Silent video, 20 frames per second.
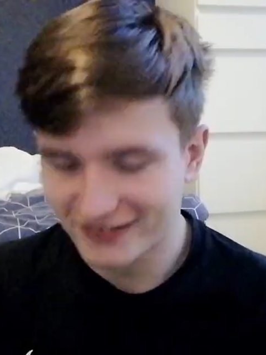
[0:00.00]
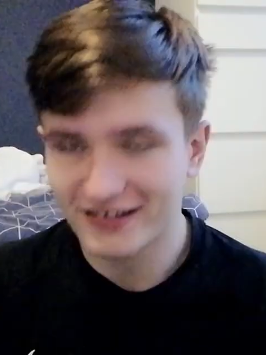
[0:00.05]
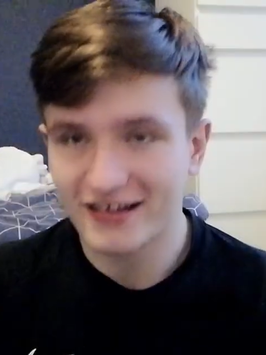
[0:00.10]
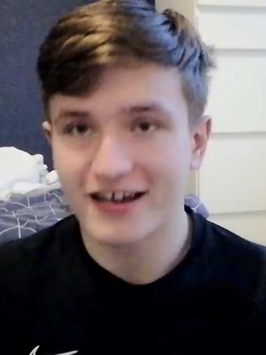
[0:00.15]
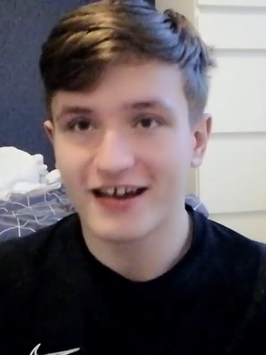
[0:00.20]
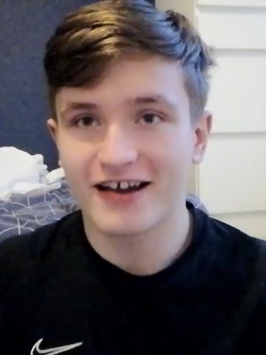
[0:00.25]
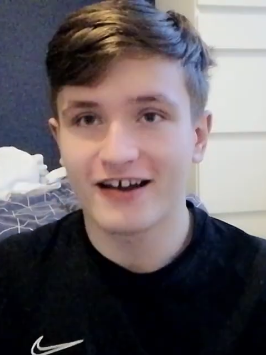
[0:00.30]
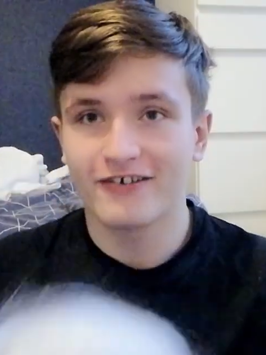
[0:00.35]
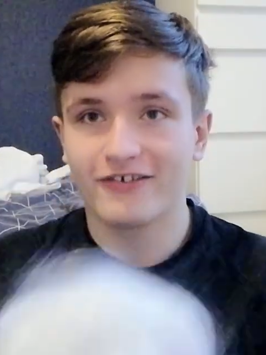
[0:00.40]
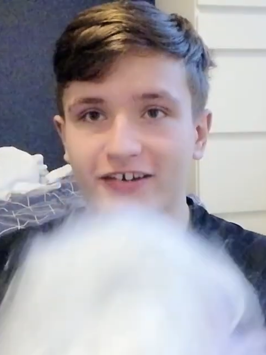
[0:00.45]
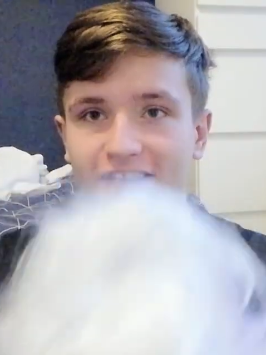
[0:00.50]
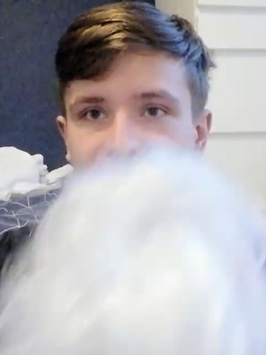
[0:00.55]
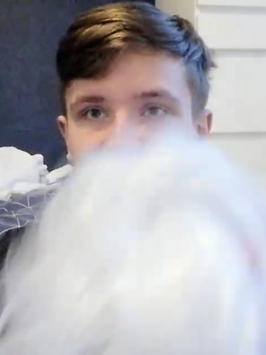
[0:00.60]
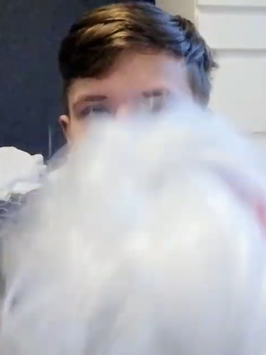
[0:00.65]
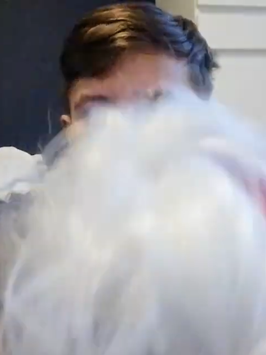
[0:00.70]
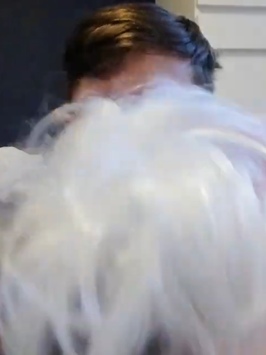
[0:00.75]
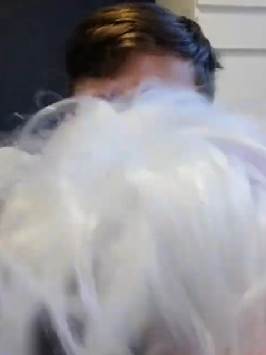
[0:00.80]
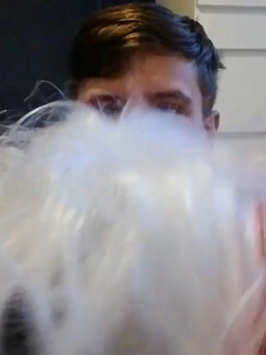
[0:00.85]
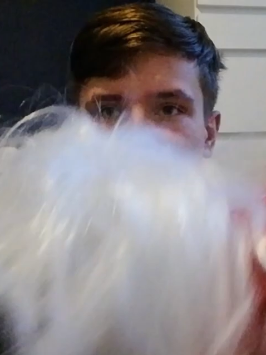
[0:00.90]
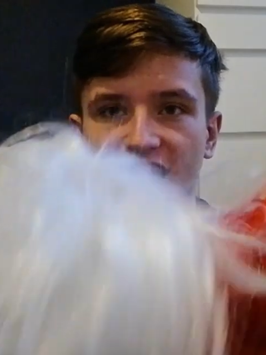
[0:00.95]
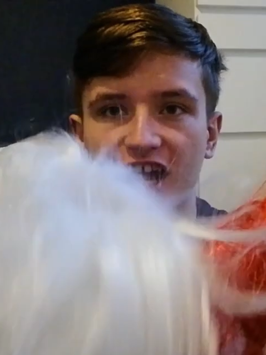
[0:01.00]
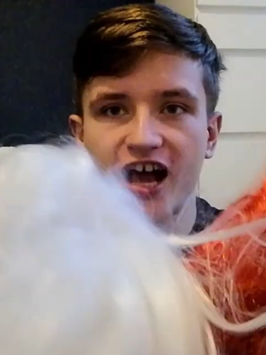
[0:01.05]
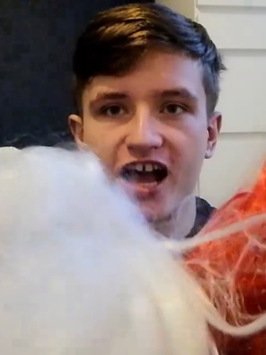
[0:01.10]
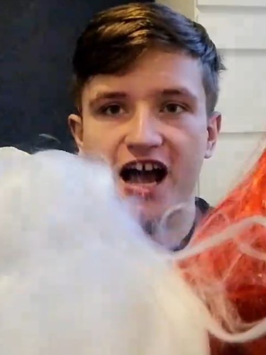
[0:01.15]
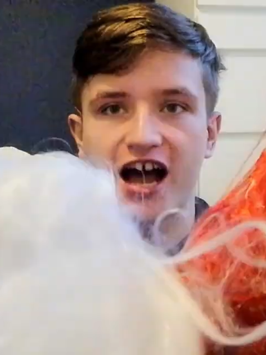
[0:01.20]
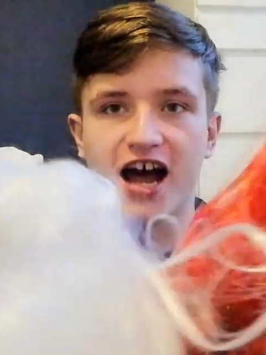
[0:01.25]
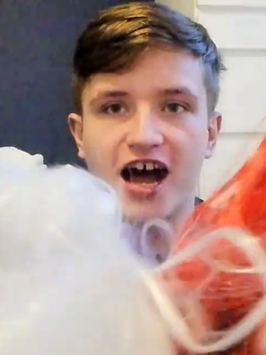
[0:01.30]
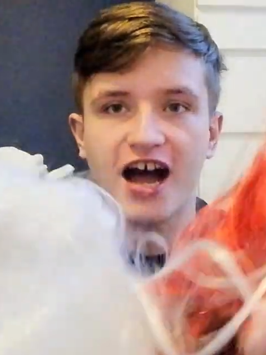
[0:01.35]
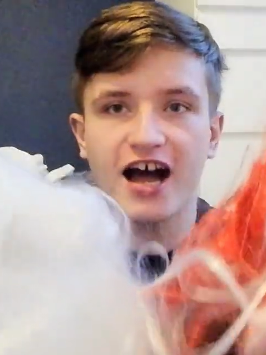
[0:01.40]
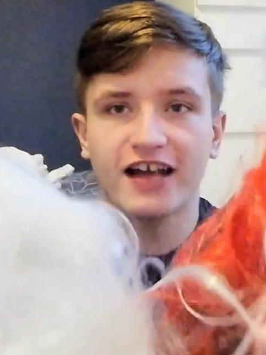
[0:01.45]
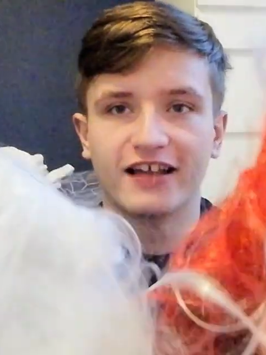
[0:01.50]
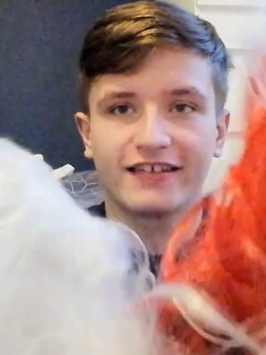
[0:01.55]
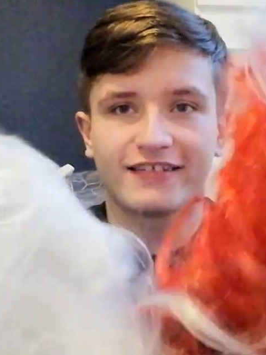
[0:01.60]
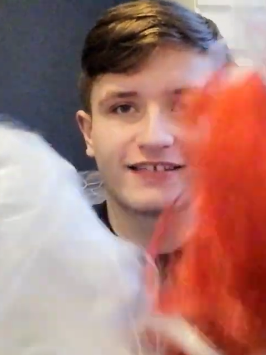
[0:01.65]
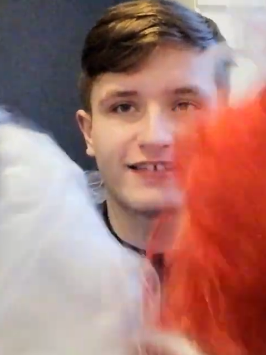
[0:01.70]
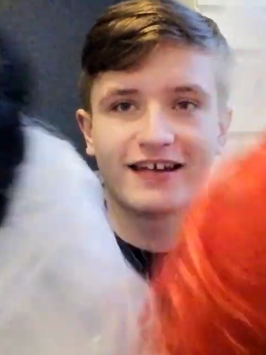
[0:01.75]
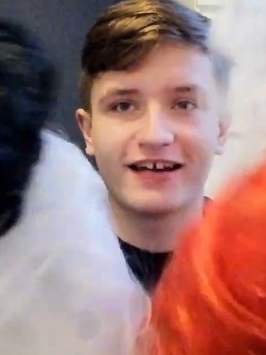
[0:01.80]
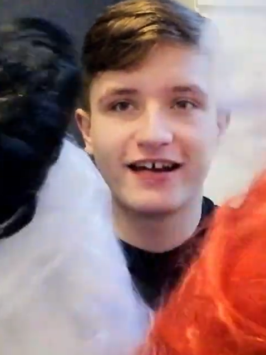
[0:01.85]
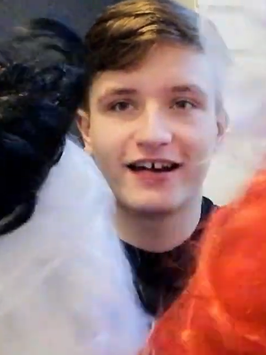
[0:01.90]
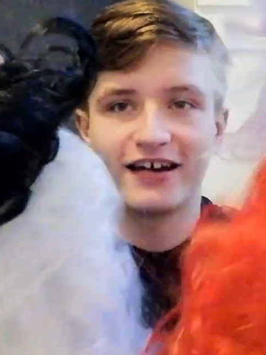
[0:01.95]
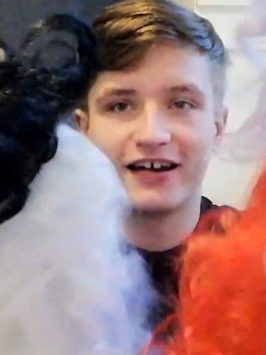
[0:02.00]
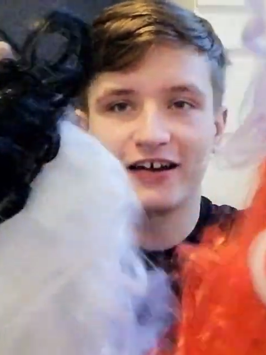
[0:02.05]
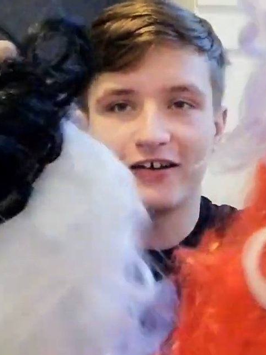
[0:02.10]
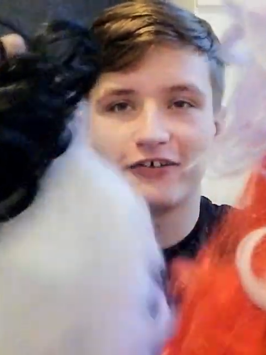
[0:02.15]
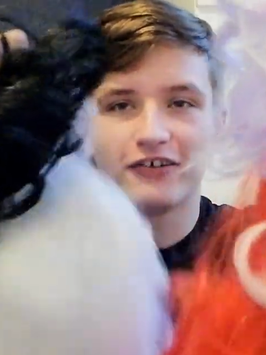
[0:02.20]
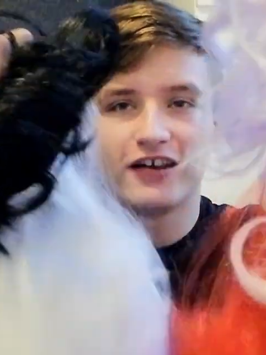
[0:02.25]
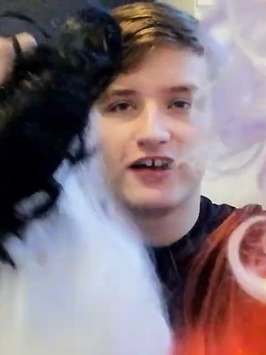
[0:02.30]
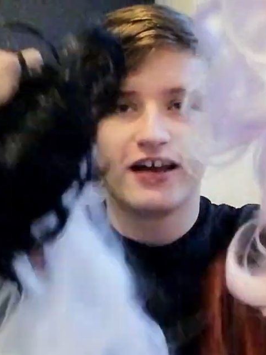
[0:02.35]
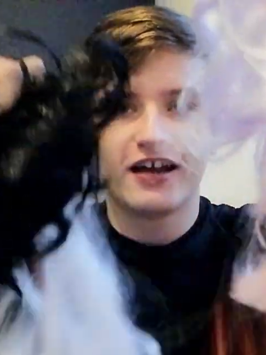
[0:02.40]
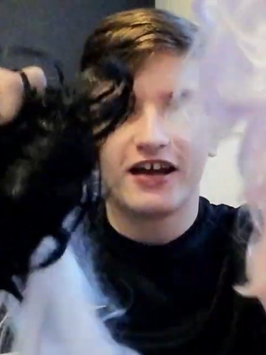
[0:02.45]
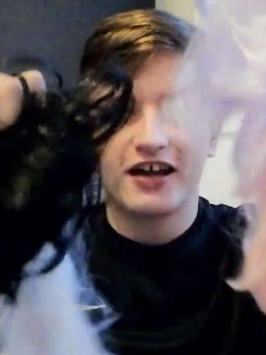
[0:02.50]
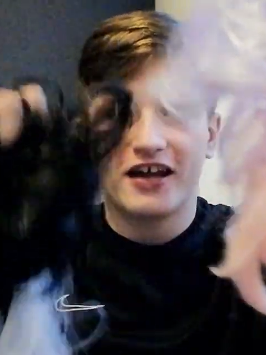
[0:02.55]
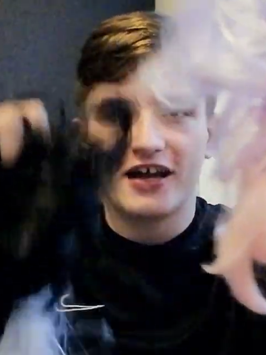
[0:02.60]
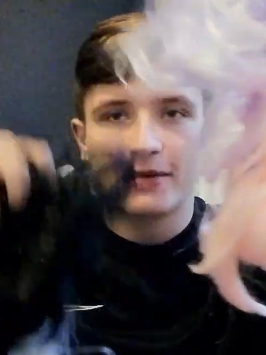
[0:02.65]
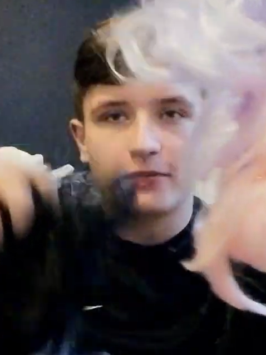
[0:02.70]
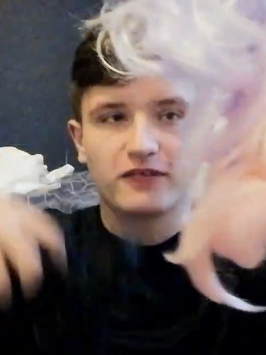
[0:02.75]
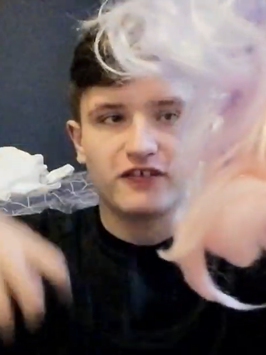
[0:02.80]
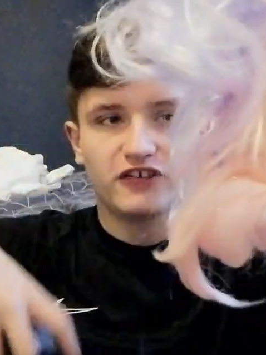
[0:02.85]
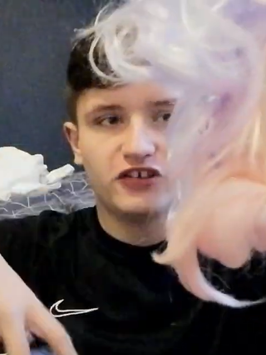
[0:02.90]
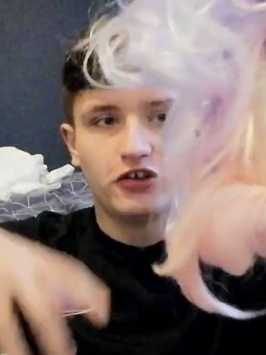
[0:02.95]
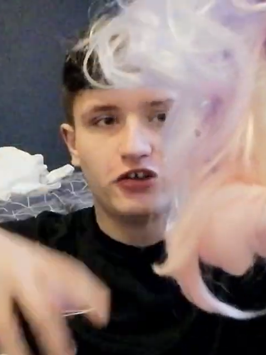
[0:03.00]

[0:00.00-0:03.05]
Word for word: So here they are, so there's a